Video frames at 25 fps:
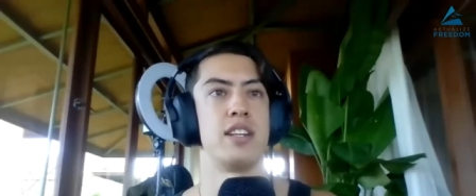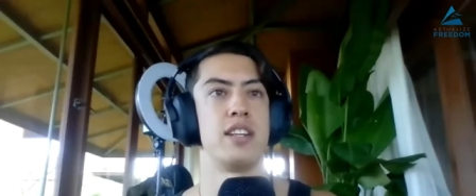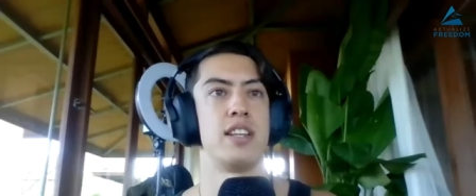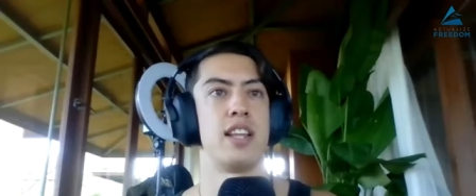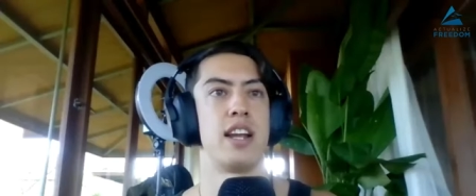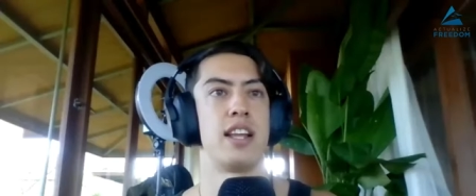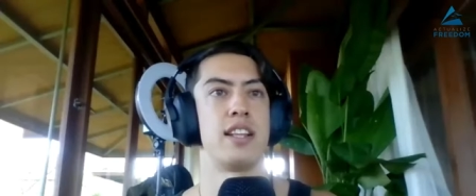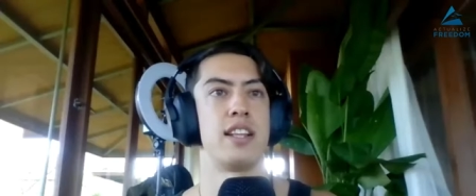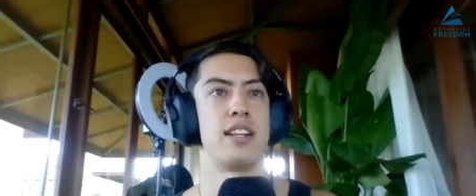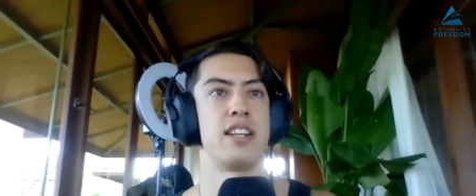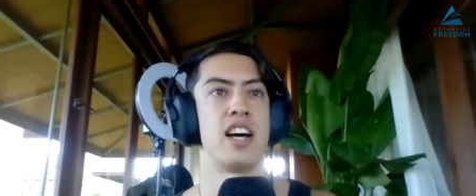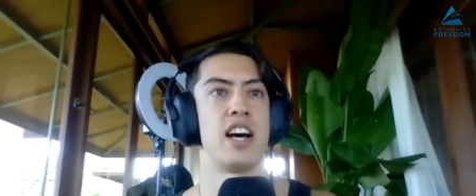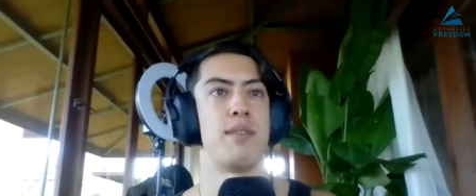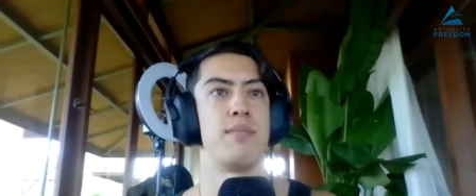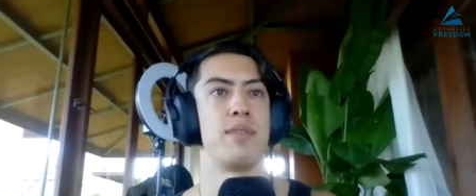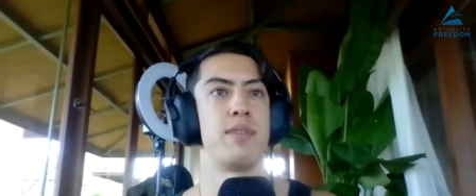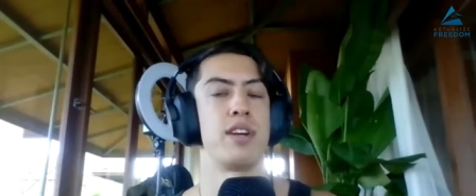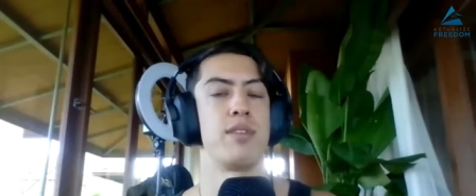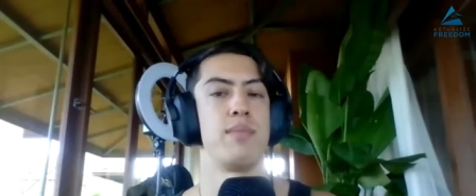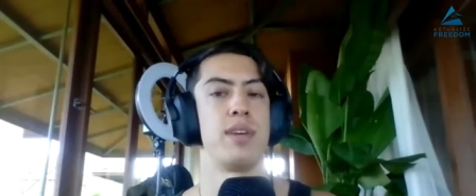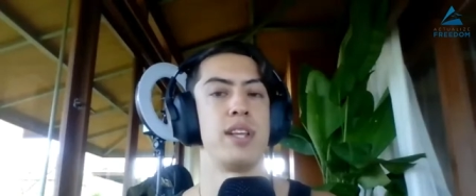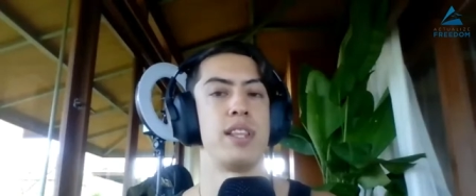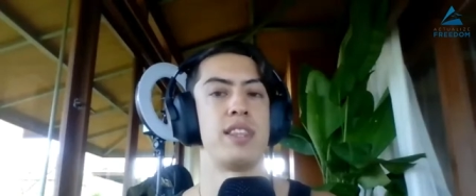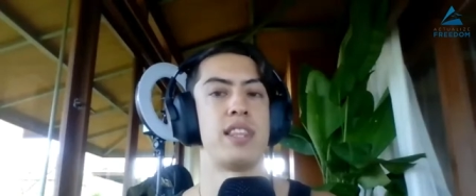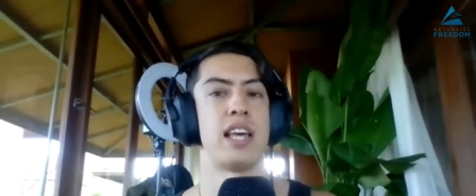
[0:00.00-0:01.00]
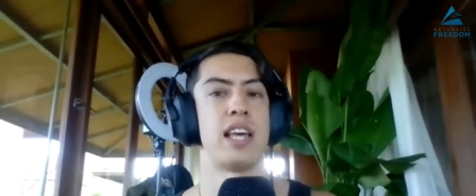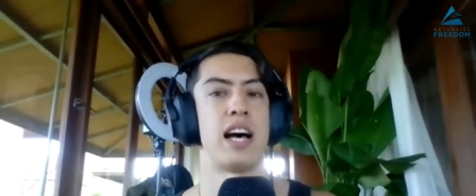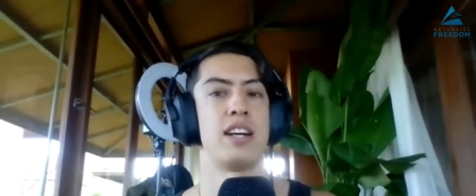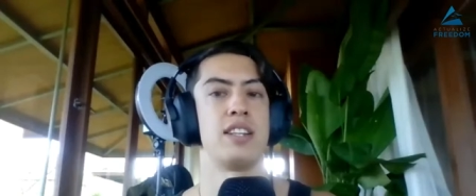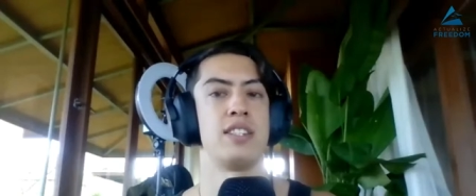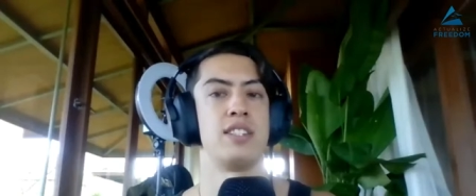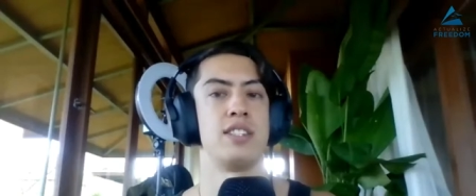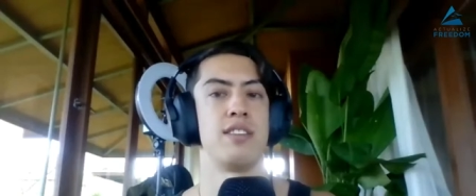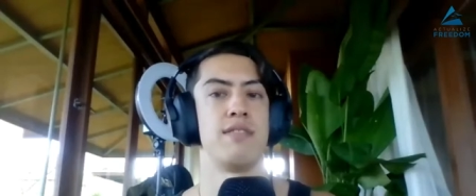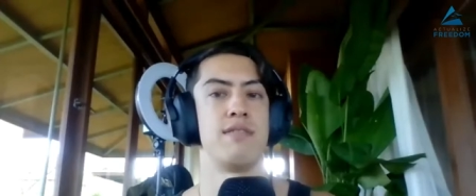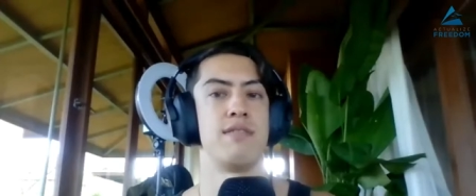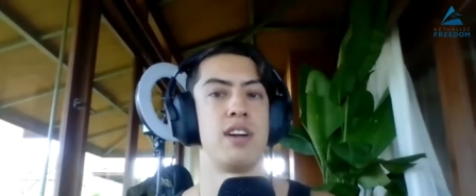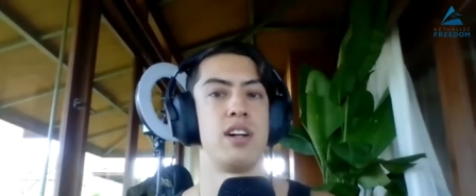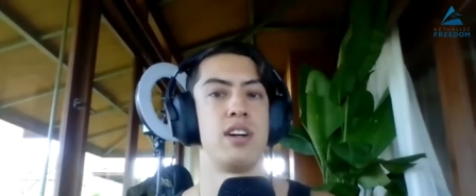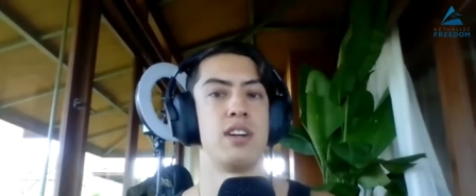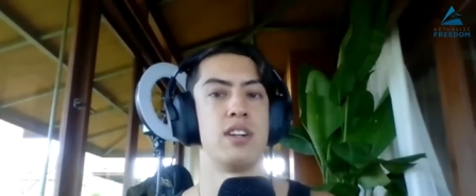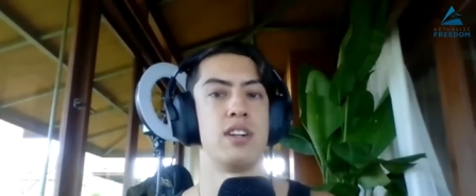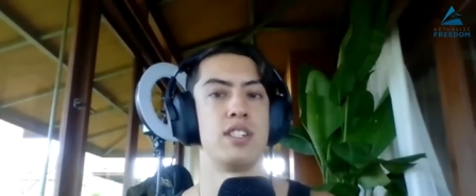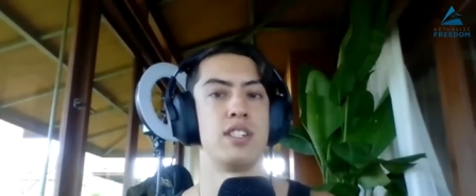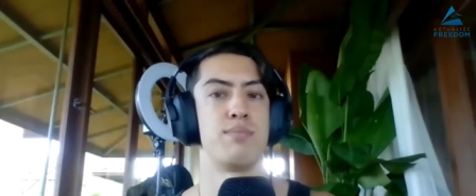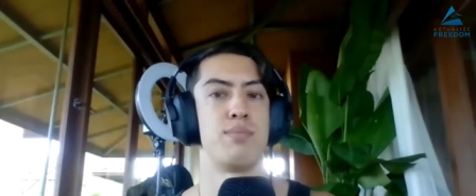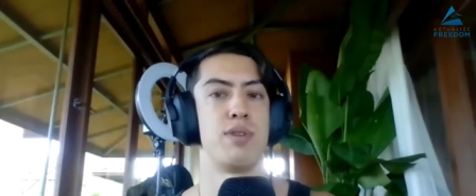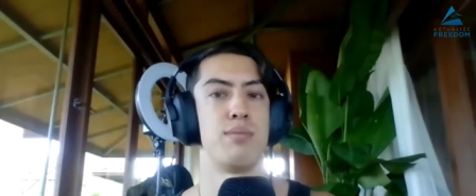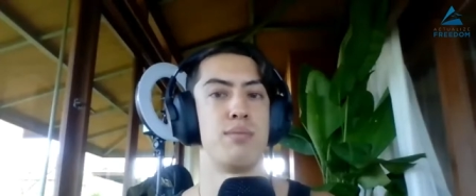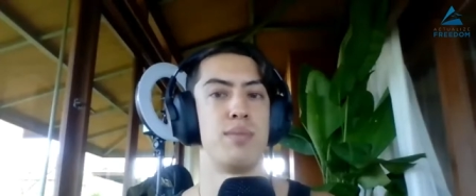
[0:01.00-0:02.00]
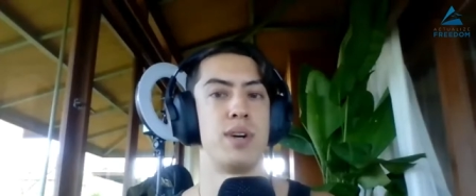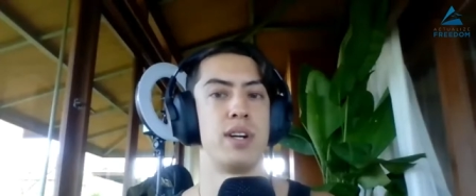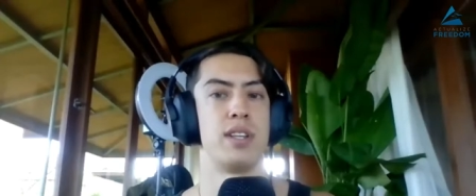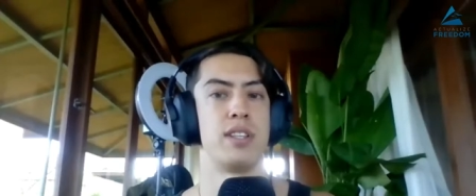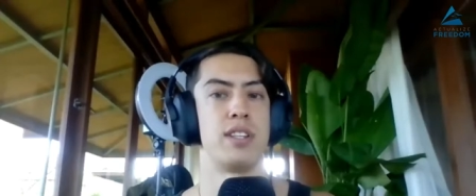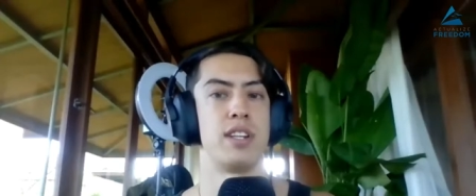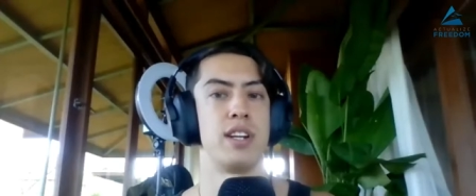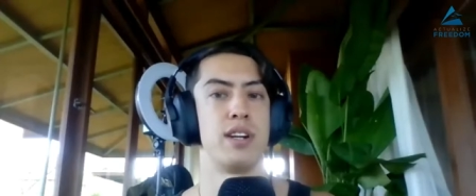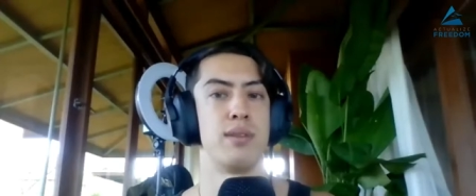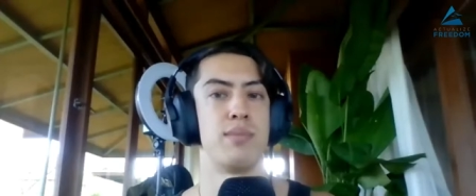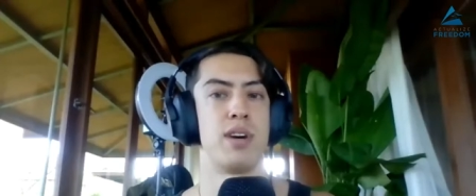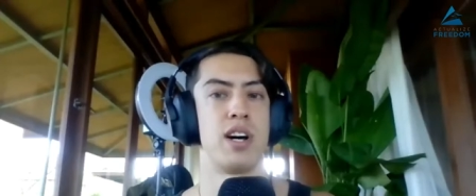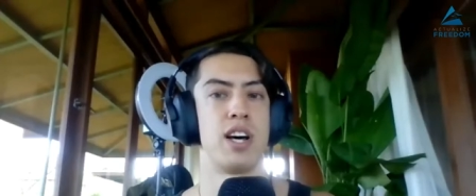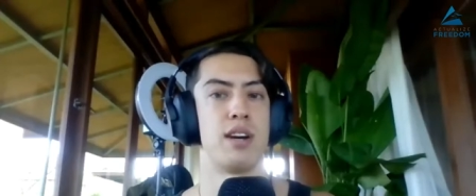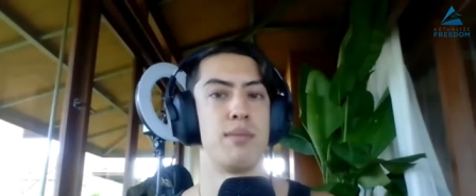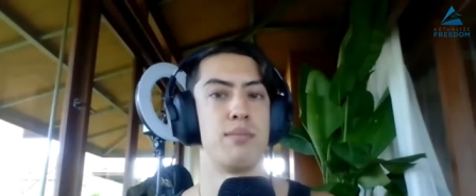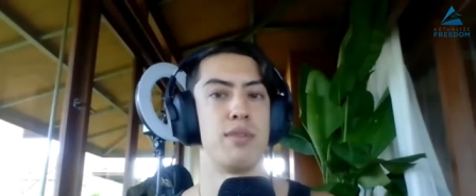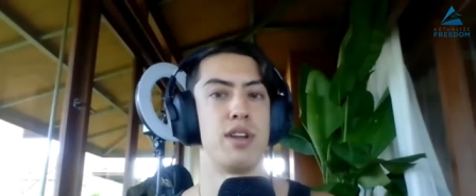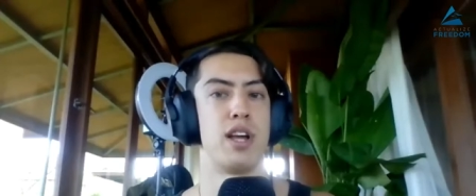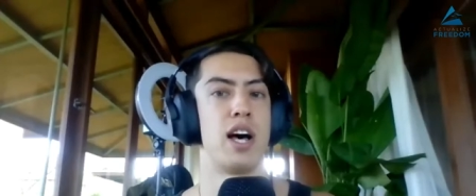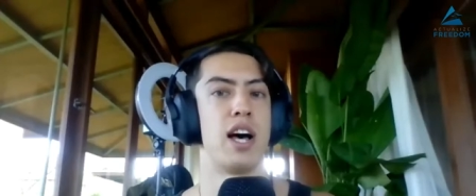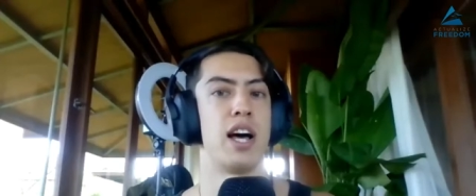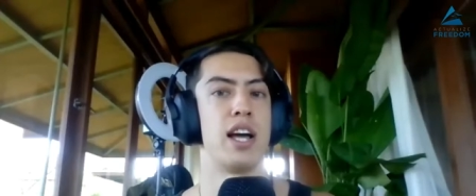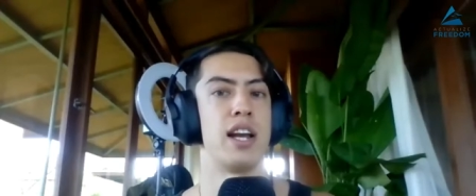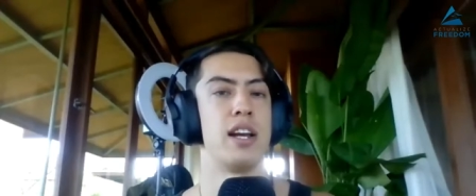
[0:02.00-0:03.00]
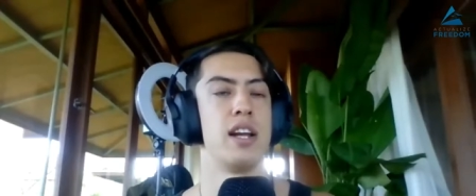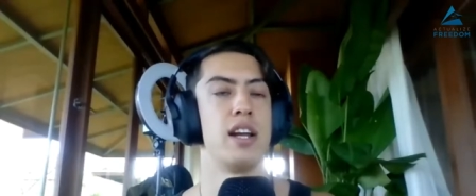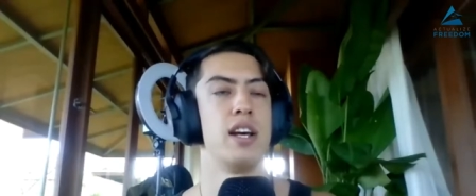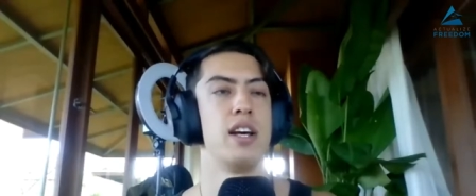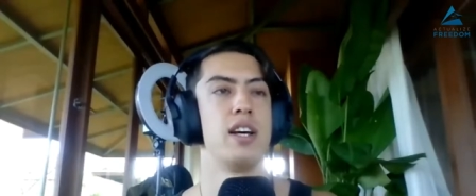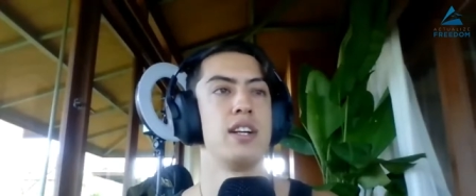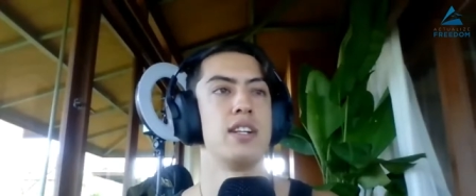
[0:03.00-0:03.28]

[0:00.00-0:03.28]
A lot of the time, it can mean thousands of dollars per month to your bottom line.